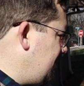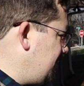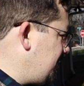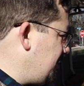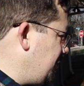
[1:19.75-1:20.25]

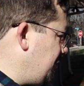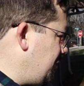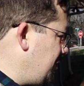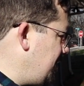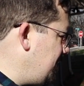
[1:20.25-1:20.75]

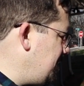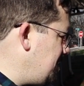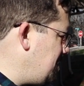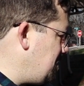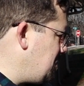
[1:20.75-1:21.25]
So
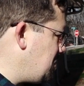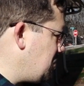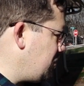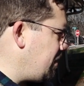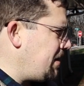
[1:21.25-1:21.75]

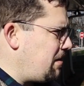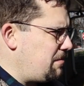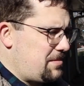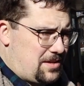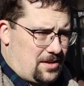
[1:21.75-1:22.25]
right now
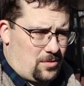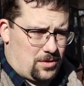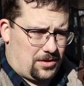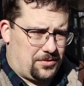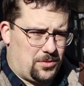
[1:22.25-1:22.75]
I'm thinking
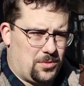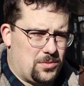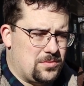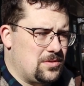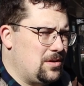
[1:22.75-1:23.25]
what I'll
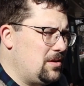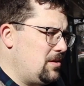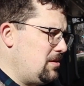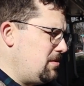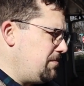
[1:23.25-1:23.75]
do,
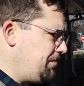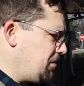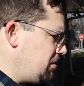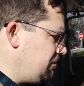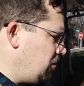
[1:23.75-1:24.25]

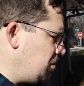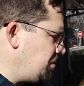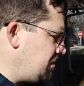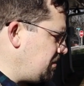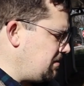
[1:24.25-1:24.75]

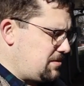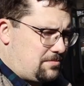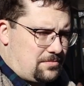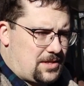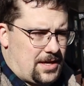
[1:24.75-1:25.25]
unfortunately, is
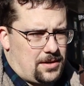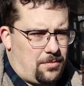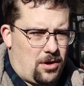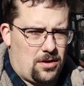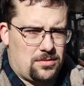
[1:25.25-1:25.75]
take it
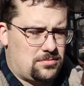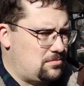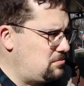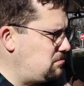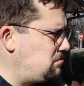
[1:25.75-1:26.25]
apart,
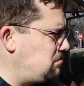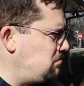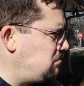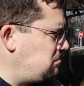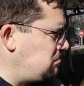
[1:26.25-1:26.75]

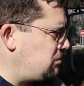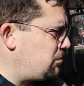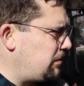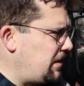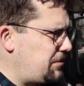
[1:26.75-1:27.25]

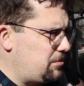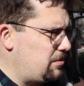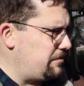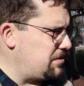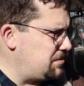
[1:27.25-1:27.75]
drill out the
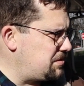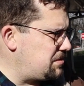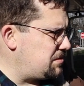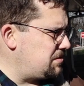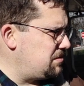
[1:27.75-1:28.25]
rivets,